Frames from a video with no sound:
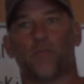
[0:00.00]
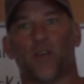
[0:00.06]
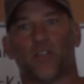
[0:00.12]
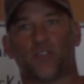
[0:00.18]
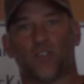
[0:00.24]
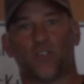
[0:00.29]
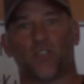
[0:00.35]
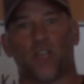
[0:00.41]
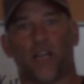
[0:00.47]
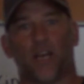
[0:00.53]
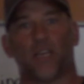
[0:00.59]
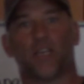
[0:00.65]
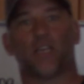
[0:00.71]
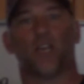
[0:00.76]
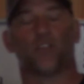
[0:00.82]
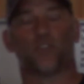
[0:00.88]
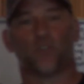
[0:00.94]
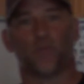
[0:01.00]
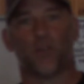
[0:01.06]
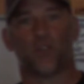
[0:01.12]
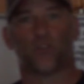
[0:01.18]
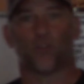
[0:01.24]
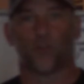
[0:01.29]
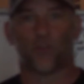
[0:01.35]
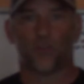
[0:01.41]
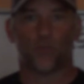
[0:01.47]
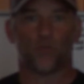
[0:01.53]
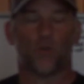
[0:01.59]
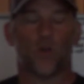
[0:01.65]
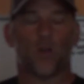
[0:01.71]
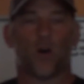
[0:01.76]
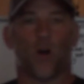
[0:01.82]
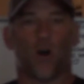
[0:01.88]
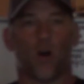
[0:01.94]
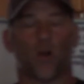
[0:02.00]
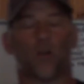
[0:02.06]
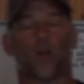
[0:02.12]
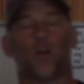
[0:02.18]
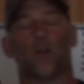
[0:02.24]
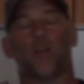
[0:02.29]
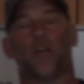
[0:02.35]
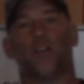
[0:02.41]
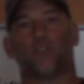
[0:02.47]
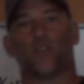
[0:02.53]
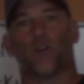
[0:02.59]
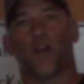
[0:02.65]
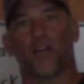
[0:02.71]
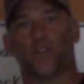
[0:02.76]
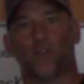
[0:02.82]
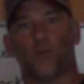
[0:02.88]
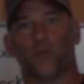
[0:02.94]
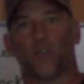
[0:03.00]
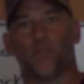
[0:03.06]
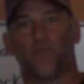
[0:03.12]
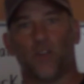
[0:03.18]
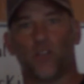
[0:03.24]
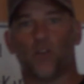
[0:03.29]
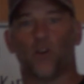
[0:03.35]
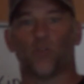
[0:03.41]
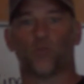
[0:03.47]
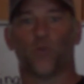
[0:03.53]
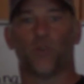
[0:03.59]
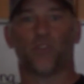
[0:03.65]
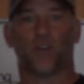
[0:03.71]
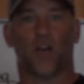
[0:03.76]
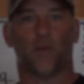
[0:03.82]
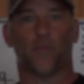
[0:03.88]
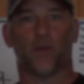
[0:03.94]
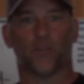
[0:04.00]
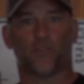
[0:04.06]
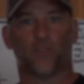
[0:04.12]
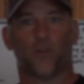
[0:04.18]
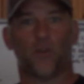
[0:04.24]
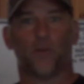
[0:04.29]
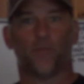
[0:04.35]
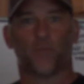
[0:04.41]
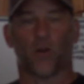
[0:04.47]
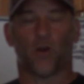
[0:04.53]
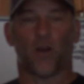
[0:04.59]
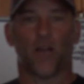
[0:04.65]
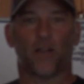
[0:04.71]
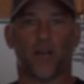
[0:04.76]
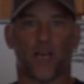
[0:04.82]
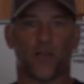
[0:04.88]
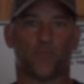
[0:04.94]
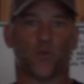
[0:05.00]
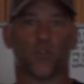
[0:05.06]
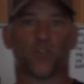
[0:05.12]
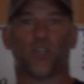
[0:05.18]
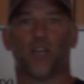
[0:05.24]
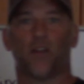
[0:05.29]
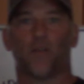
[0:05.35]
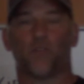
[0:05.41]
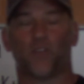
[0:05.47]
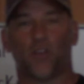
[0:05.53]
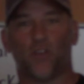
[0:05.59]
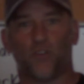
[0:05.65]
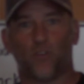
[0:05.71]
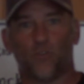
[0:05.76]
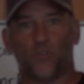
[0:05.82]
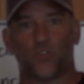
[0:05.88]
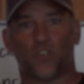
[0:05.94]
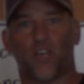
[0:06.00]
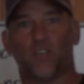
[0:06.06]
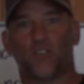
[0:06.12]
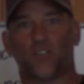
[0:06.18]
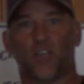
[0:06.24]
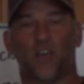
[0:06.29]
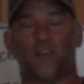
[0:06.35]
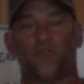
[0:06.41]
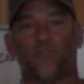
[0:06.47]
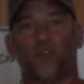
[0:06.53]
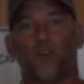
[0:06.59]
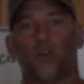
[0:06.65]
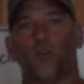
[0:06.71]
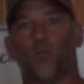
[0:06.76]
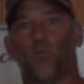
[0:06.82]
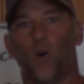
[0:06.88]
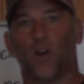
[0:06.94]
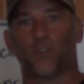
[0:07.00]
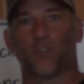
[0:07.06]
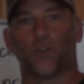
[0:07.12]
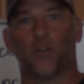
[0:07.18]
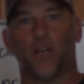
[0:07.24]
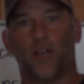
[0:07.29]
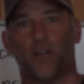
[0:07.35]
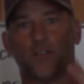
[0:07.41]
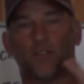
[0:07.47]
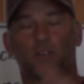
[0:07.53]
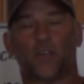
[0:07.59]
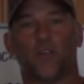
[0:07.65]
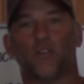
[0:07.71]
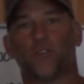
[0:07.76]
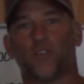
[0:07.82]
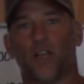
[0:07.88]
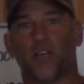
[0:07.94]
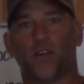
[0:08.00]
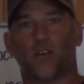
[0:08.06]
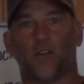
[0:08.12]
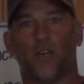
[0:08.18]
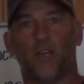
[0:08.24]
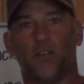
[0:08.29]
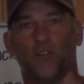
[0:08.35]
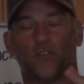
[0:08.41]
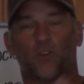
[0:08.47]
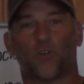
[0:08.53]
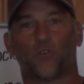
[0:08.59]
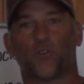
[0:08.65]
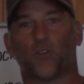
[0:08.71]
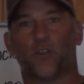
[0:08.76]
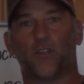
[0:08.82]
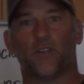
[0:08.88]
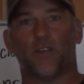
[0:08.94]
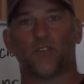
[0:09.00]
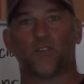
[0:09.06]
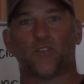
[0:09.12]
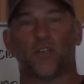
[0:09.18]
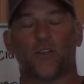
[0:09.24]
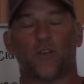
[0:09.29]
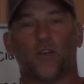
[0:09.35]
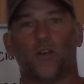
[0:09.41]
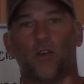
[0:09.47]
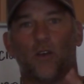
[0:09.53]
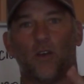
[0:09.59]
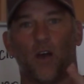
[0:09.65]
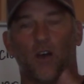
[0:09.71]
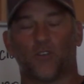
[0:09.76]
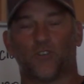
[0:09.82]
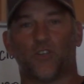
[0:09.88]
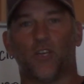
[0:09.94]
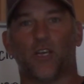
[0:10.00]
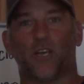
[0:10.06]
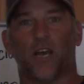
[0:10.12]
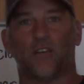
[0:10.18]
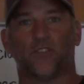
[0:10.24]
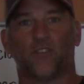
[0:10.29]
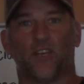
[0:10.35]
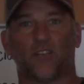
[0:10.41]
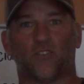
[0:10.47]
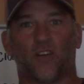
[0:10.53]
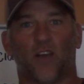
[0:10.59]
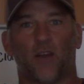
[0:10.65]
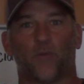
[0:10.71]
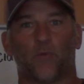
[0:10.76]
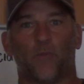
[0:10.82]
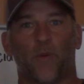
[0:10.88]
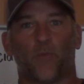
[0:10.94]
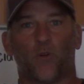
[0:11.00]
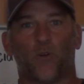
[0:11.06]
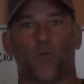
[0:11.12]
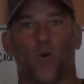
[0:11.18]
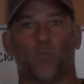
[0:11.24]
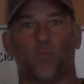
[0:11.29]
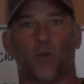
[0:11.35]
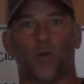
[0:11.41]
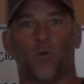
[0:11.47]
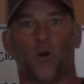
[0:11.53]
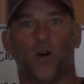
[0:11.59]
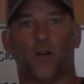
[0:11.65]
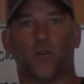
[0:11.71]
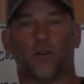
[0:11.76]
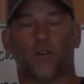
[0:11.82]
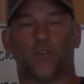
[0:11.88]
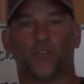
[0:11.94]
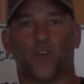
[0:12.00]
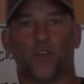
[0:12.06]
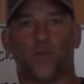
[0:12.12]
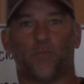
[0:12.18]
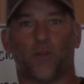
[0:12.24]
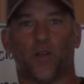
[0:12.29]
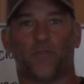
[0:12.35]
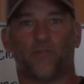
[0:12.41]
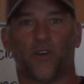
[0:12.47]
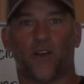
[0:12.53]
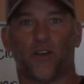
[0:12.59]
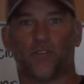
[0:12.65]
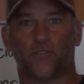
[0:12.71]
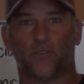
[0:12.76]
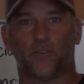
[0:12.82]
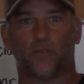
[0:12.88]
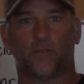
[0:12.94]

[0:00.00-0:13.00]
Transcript: message that I can, so make sure you are interacting with the videos with comments. All right, I appreciate everything you do. Stay safe, wash your hands, stay clean, socially distant. I'll see you guys next time. Remember, you won't play well until you play fast.